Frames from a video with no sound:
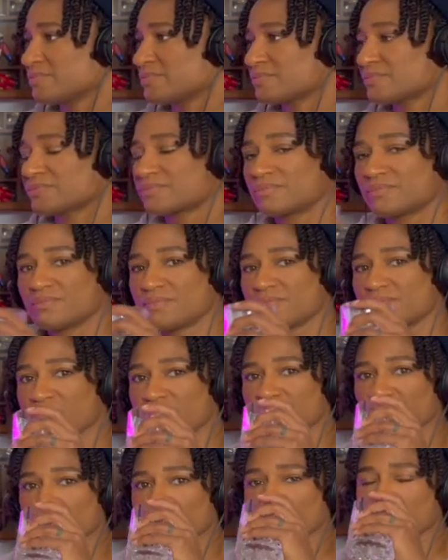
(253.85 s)

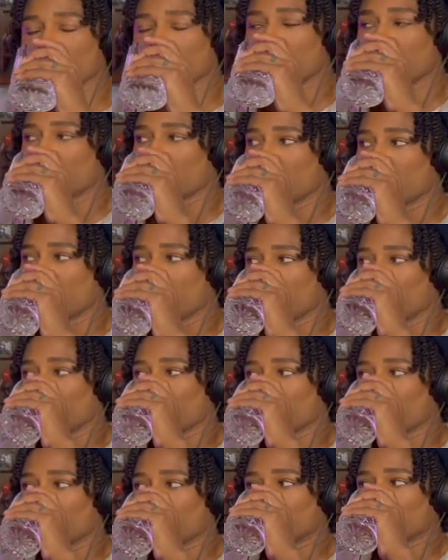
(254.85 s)

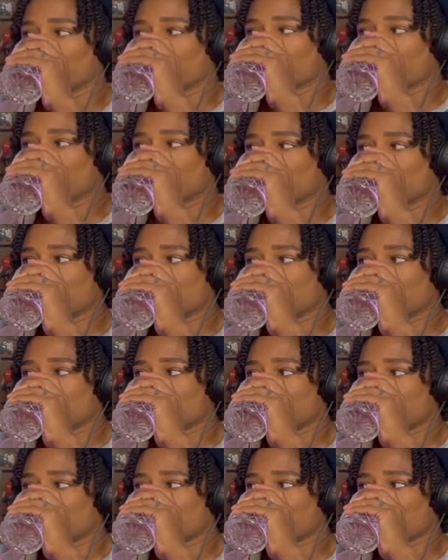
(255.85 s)

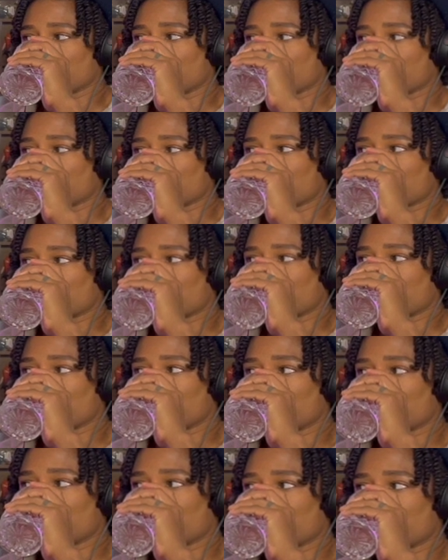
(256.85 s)

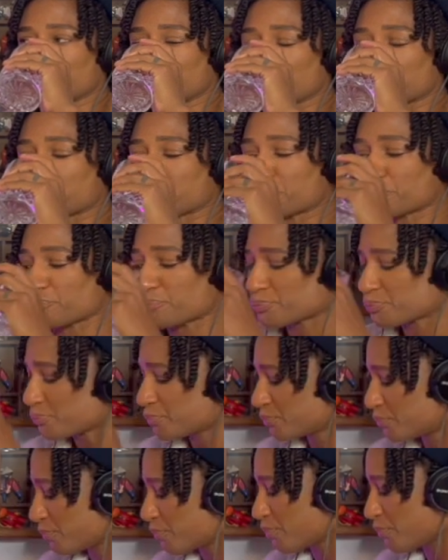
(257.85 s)

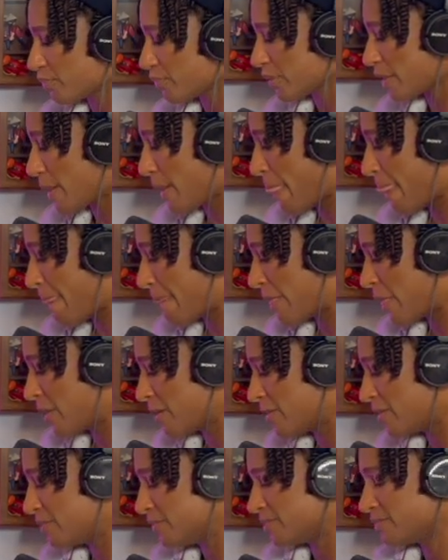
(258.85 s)

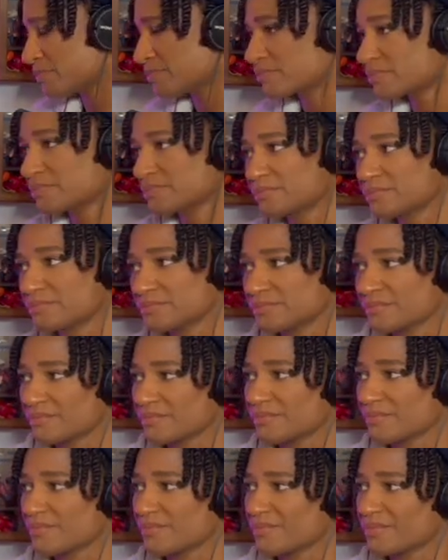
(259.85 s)

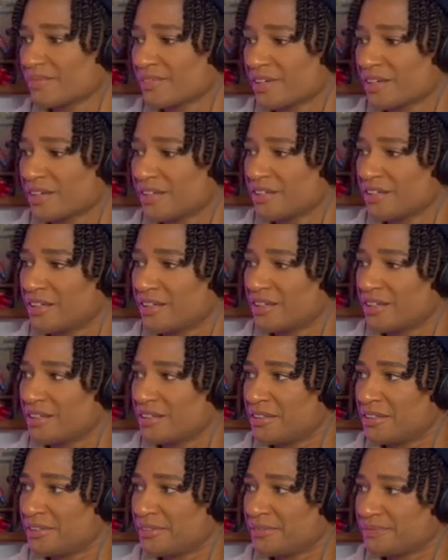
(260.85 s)
This person isn't speaking.